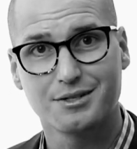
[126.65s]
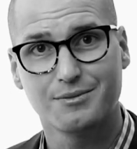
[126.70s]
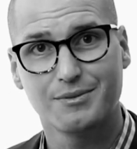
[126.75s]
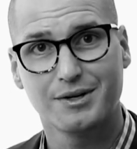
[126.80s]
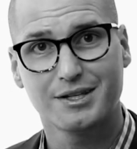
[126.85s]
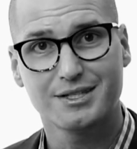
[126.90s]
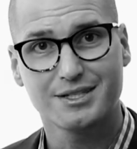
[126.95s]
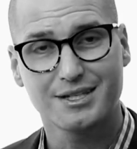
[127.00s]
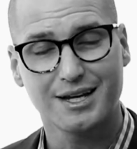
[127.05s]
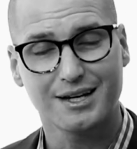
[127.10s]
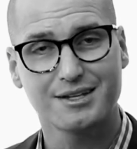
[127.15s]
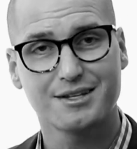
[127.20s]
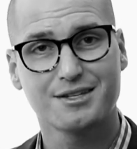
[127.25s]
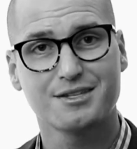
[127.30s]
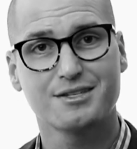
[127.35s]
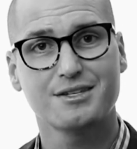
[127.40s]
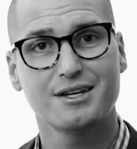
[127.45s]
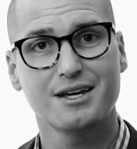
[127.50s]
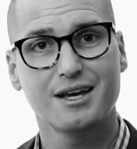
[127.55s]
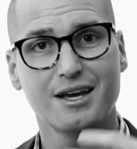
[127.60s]
We start to
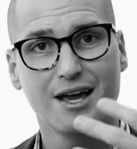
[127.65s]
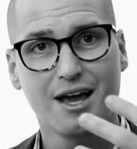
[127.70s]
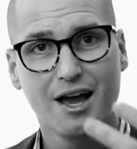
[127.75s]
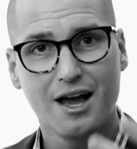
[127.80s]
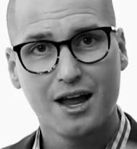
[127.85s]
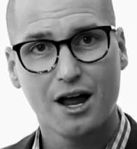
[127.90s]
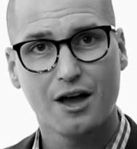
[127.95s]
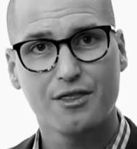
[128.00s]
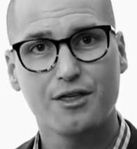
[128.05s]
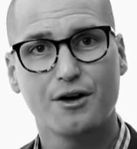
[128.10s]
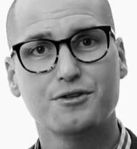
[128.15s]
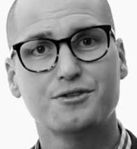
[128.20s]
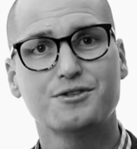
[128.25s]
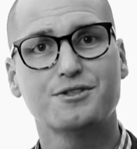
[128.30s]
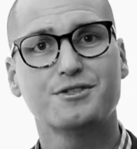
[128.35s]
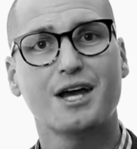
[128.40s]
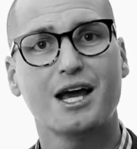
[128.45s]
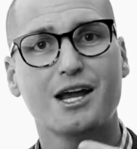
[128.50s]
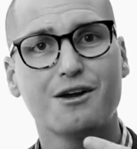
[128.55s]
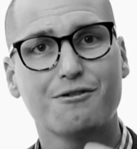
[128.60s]
see those
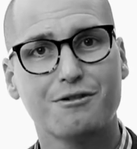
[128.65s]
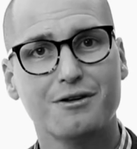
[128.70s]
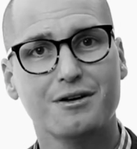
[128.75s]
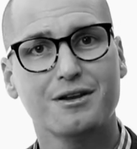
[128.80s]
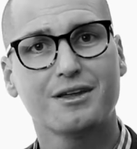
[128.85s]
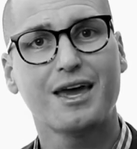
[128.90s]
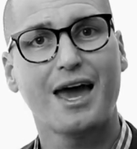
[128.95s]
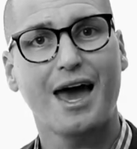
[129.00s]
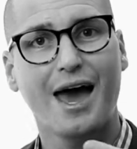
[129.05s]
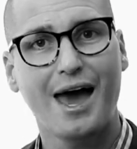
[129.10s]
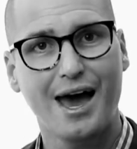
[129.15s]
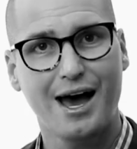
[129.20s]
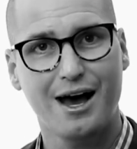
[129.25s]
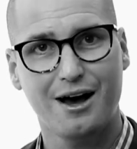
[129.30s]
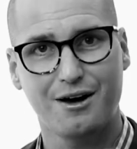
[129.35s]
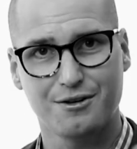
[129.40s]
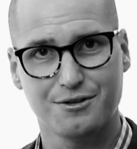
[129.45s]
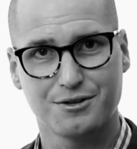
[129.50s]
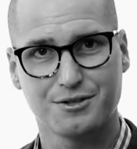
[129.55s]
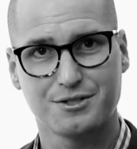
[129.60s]
sacred
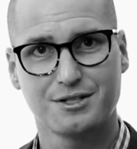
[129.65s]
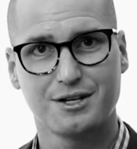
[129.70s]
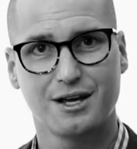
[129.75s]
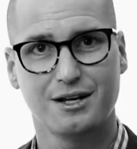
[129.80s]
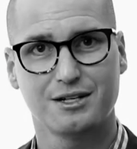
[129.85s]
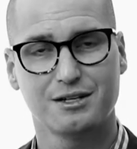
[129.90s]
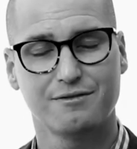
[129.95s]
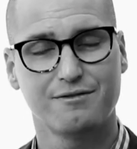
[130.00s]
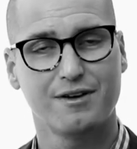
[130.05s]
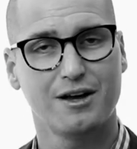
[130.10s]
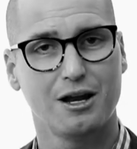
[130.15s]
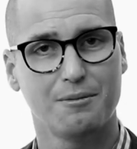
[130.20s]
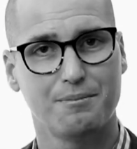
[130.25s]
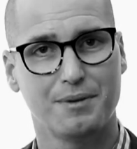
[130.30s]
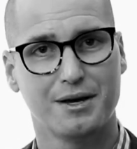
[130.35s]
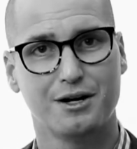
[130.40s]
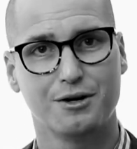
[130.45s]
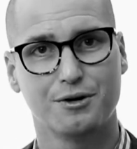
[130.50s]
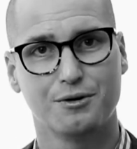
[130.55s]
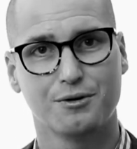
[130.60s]
cows develop
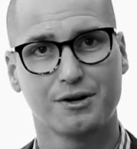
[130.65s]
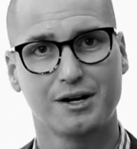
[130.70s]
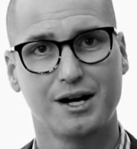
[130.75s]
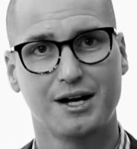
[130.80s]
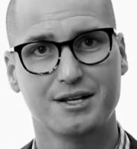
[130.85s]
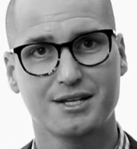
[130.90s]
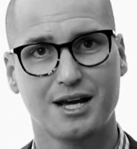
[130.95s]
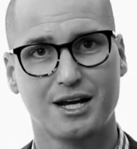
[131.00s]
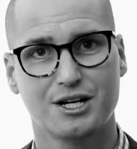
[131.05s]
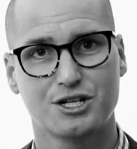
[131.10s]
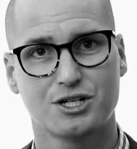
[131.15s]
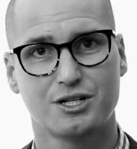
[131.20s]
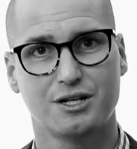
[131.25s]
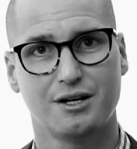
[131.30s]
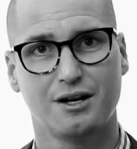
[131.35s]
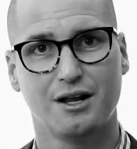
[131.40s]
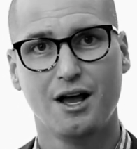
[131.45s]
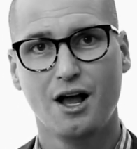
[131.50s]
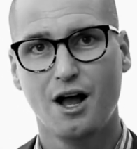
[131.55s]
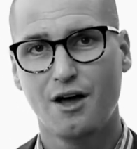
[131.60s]
in an
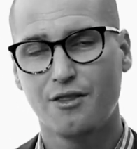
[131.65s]
organization,